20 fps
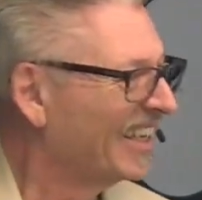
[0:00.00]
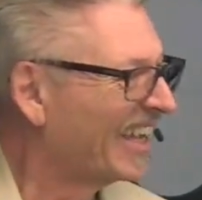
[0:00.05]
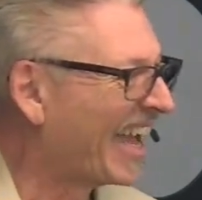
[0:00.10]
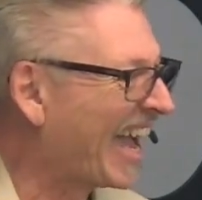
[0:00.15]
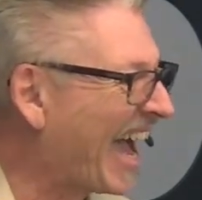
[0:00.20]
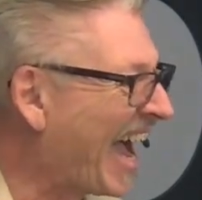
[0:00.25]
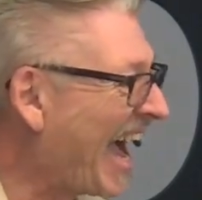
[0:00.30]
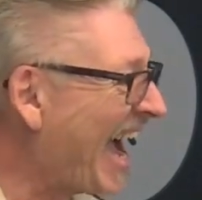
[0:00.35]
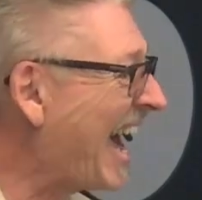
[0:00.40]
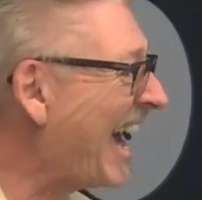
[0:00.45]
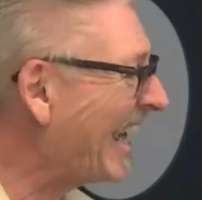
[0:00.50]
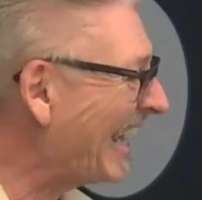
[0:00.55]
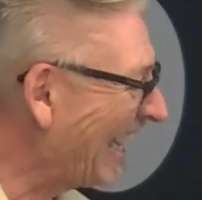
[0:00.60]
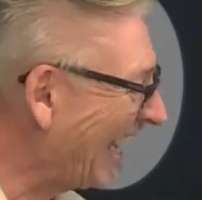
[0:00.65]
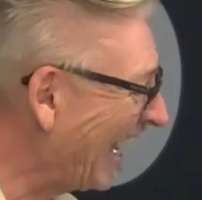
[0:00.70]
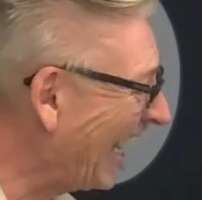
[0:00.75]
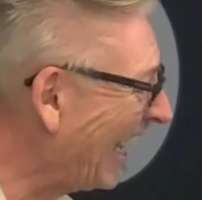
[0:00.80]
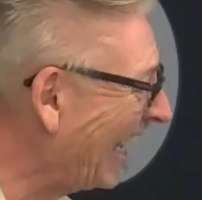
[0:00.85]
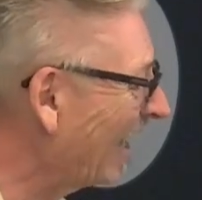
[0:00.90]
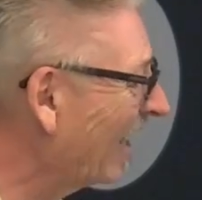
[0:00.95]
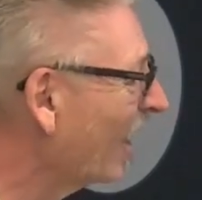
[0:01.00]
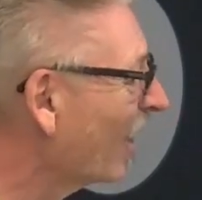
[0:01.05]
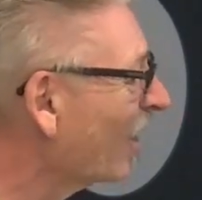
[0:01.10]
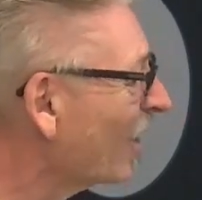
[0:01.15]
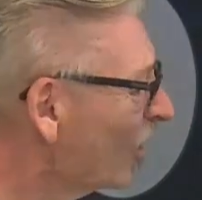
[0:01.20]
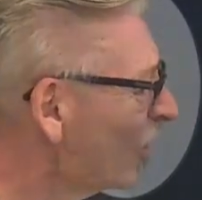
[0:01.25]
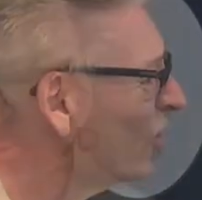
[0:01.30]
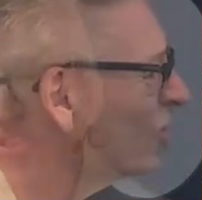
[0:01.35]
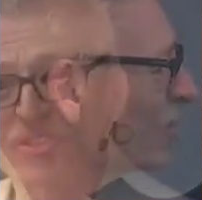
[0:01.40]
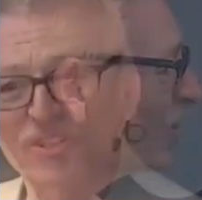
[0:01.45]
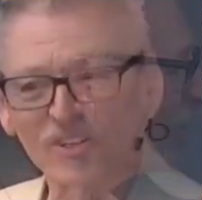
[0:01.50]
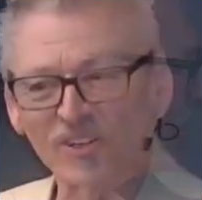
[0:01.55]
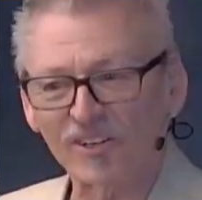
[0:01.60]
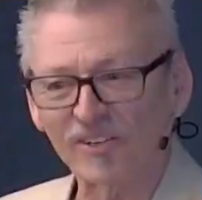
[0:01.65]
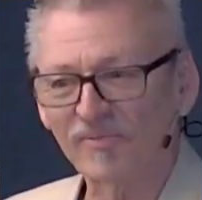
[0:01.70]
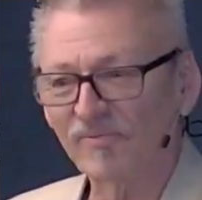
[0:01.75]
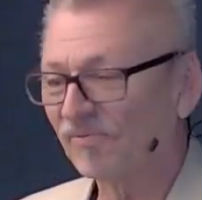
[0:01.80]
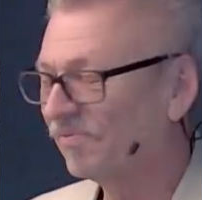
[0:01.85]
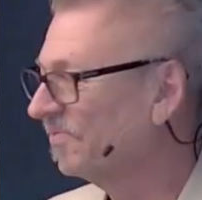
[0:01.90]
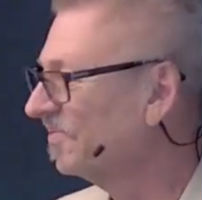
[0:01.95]
I ain't a loser.
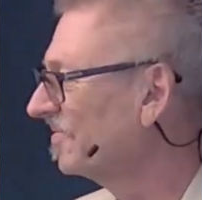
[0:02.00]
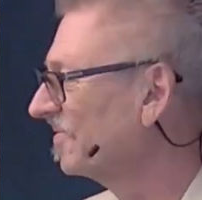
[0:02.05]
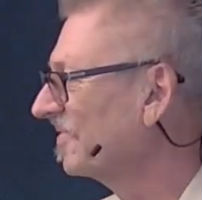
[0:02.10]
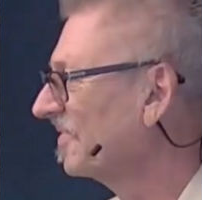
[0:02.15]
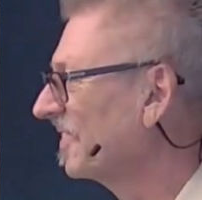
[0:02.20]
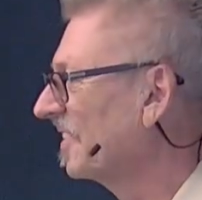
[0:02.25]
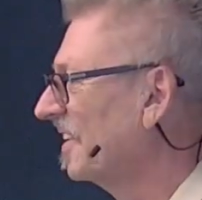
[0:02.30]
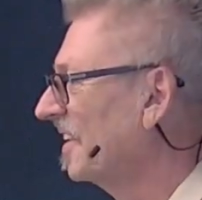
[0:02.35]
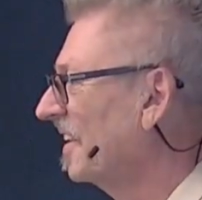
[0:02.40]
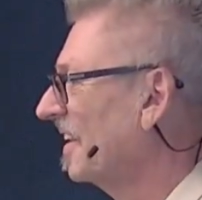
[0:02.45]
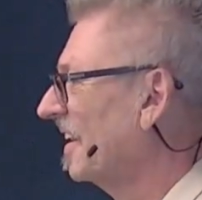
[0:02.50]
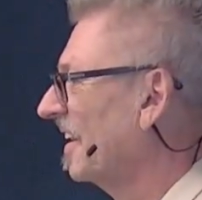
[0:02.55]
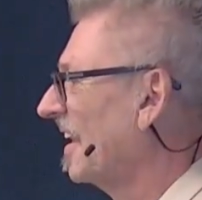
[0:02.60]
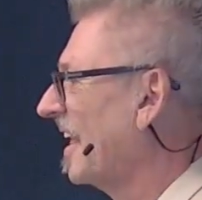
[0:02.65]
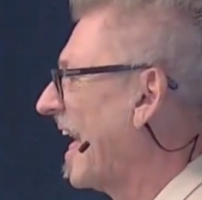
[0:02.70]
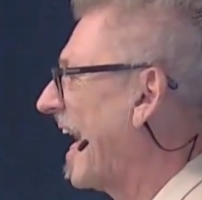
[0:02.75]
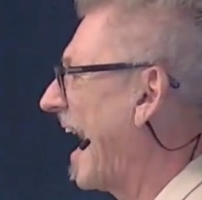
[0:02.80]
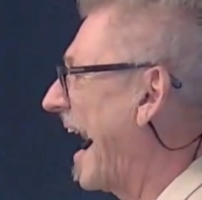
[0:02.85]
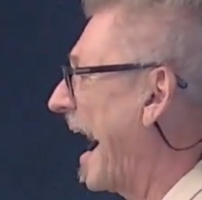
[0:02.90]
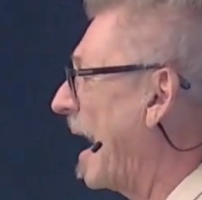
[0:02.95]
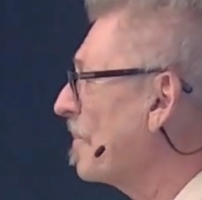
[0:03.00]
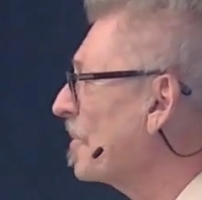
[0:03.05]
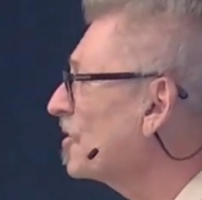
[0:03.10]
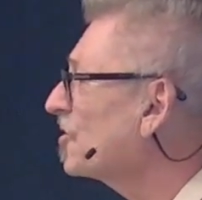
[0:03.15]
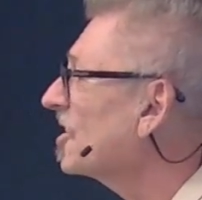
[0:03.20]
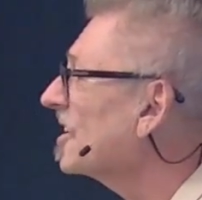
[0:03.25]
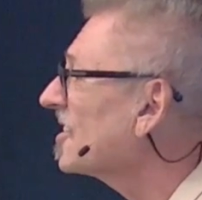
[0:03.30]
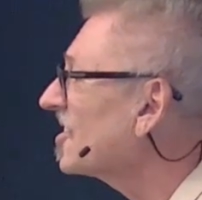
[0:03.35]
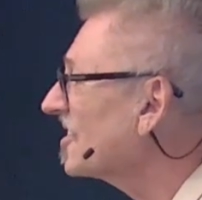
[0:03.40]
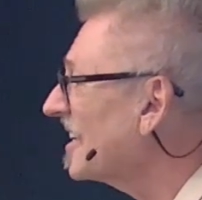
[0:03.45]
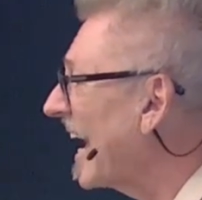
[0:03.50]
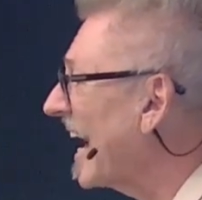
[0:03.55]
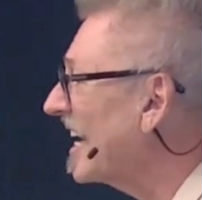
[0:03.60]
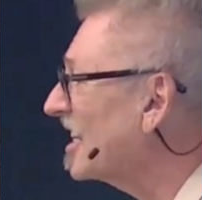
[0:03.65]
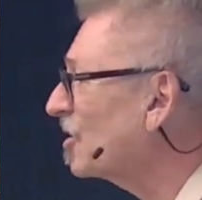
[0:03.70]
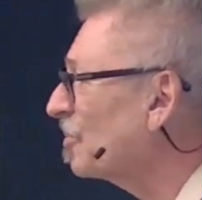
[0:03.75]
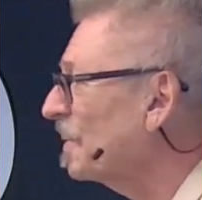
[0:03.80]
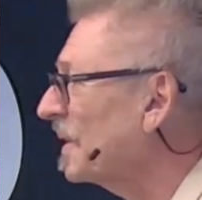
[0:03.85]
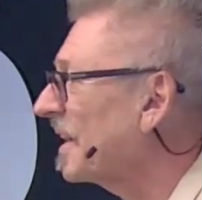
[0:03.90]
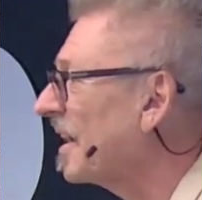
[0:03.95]
I'm a
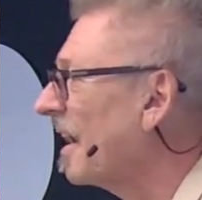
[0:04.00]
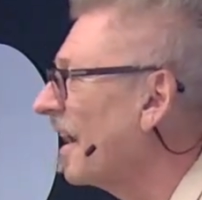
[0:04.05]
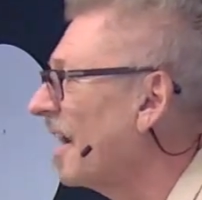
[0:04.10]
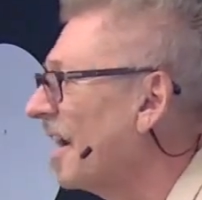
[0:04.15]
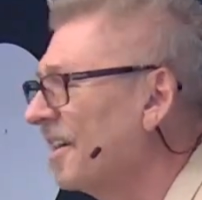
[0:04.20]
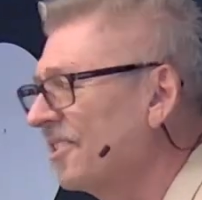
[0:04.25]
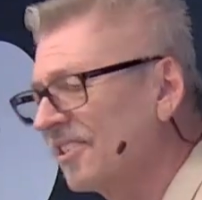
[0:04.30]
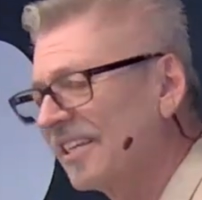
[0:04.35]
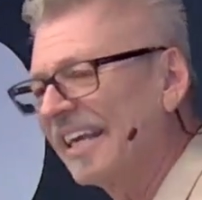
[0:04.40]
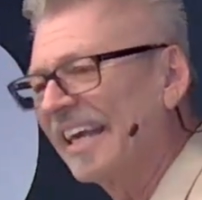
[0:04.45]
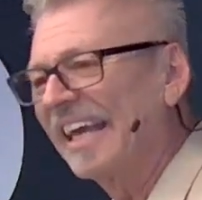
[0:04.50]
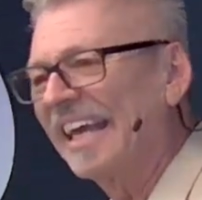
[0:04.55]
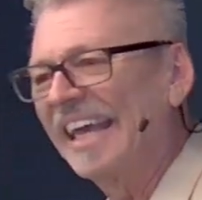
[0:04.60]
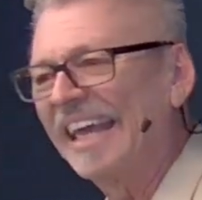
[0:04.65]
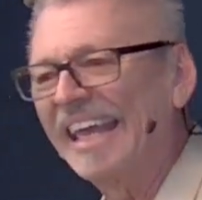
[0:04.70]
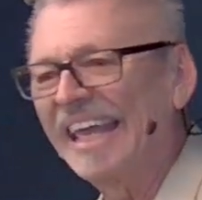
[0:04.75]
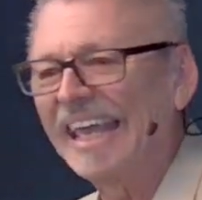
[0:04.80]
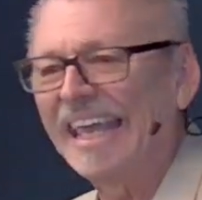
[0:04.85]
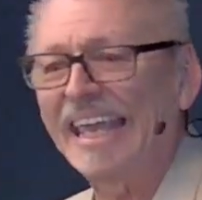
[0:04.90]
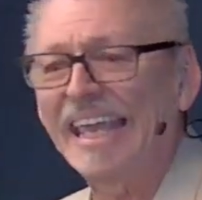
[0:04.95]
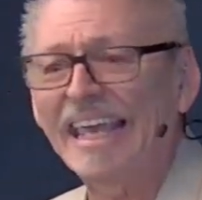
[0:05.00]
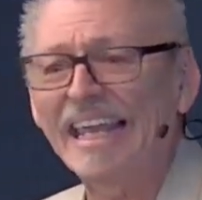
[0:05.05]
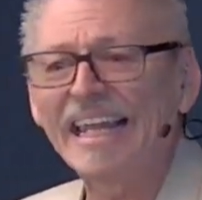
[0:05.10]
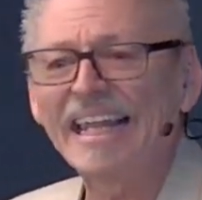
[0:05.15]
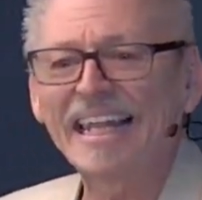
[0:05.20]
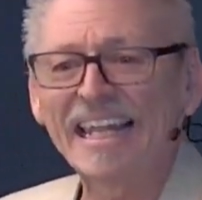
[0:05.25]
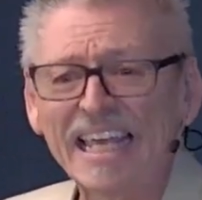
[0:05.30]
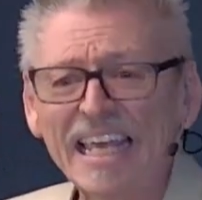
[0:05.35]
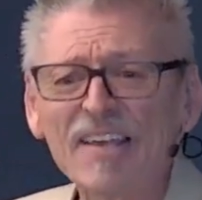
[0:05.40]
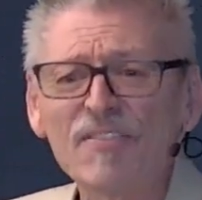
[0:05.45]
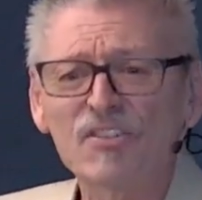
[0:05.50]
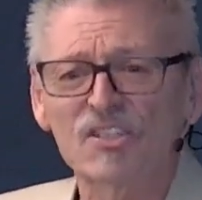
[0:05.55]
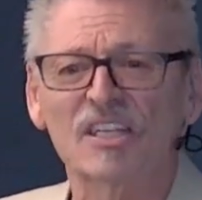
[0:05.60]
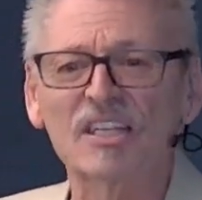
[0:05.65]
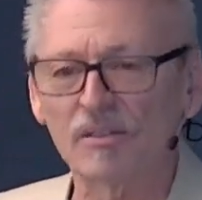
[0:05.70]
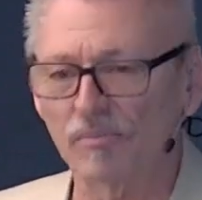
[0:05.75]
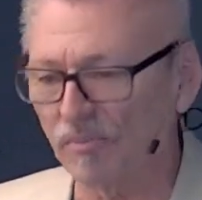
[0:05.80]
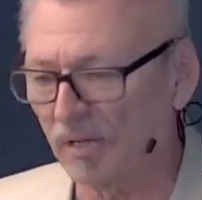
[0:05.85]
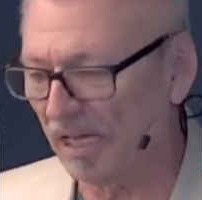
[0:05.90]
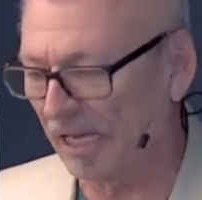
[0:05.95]
success because he lives
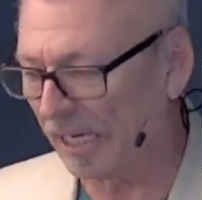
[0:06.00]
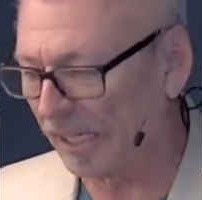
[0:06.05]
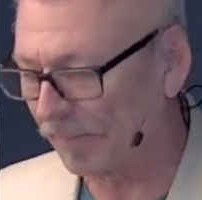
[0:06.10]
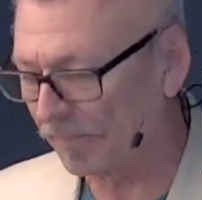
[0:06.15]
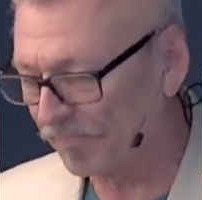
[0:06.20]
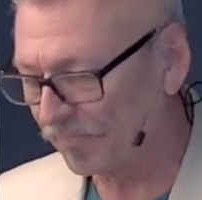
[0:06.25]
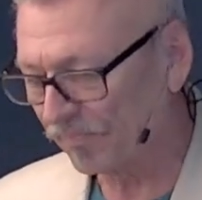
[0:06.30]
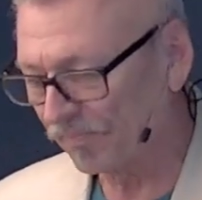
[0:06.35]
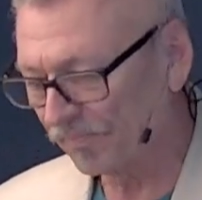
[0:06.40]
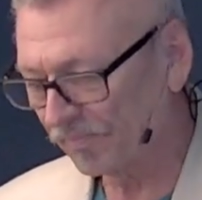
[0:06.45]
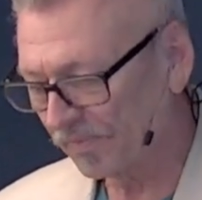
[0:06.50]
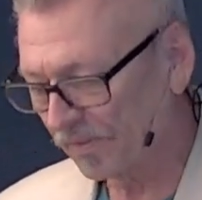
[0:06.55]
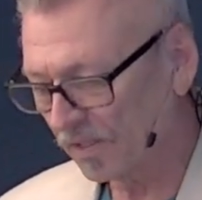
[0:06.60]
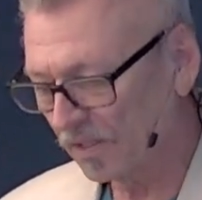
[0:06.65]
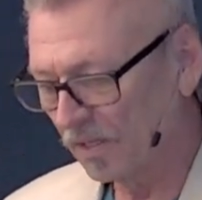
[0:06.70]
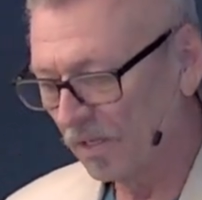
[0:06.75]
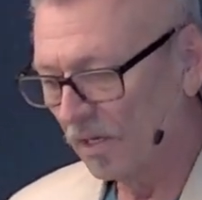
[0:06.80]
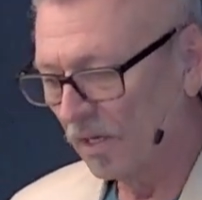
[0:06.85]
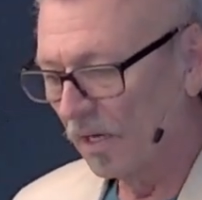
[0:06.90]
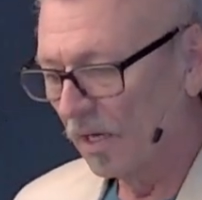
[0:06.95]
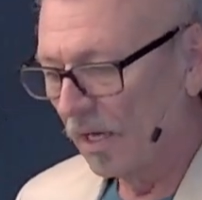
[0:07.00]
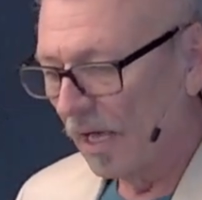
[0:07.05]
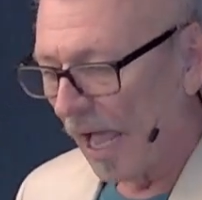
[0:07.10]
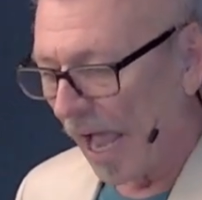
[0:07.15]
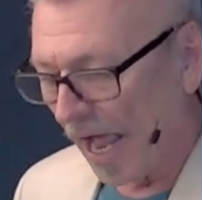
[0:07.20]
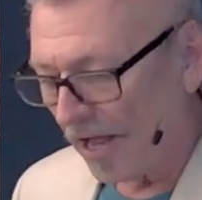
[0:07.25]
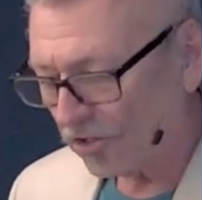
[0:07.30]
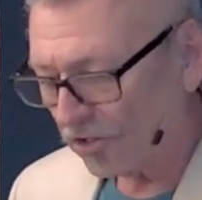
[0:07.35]
in me. And